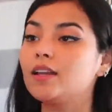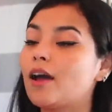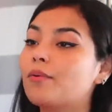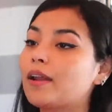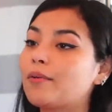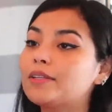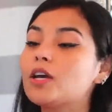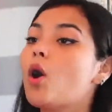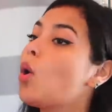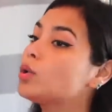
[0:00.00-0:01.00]
Now when I went
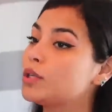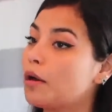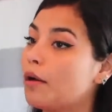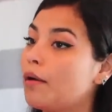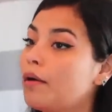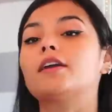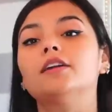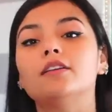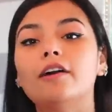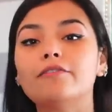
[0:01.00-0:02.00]
to Ulta, I
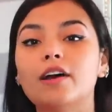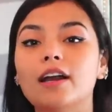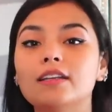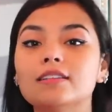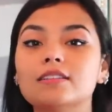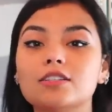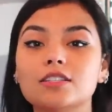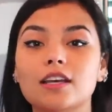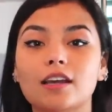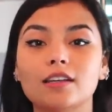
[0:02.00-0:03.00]
could not find
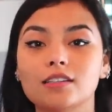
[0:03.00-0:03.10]
just like